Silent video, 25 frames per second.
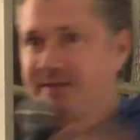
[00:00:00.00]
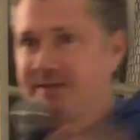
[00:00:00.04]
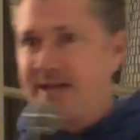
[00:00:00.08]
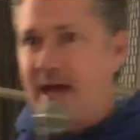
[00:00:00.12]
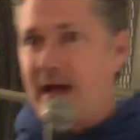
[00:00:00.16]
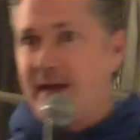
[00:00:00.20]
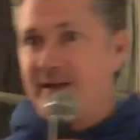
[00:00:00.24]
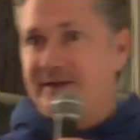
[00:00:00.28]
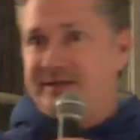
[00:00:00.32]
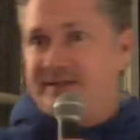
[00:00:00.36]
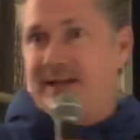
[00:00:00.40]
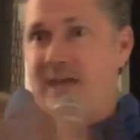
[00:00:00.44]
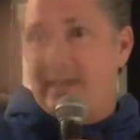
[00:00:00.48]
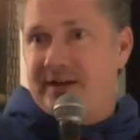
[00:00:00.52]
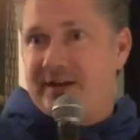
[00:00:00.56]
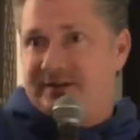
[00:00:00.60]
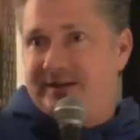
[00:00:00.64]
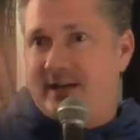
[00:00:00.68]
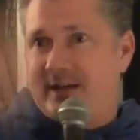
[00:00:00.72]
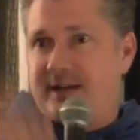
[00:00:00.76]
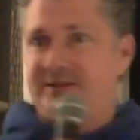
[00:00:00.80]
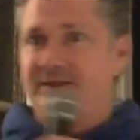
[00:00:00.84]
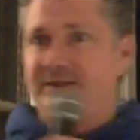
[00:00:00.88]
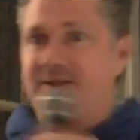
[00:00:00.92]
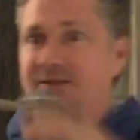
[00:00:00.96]
Dallas,
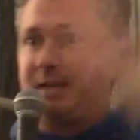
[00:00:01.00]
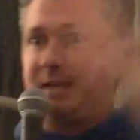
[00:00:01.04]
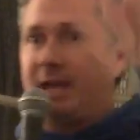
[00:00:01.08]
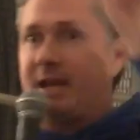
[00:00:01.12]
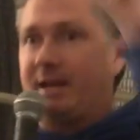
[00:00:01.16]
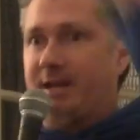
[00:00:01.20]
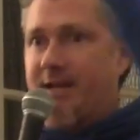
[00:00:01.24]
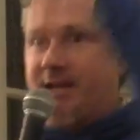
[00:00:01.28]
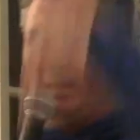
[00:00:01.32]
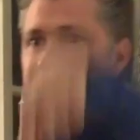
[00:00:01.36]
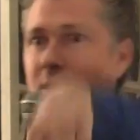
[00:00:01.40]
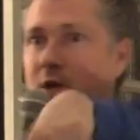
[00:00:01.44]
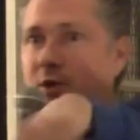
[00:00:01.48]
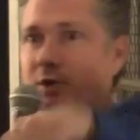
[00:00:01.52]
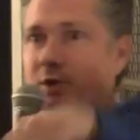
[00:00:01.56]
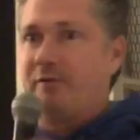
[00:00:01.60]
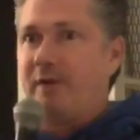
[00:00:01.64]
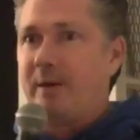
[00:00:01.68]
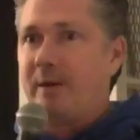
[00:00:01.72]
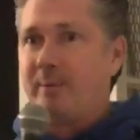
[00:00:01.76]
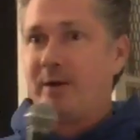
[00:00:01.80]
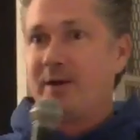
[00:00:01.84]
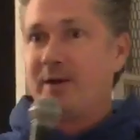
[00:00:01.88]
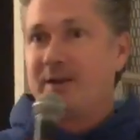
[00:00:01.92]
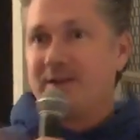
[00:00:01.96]
Texas, Kennedy,
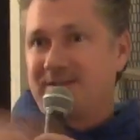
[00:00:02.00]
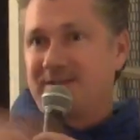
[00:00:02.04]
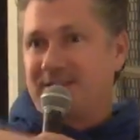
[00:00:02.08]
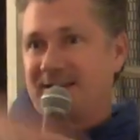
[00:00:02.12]
November,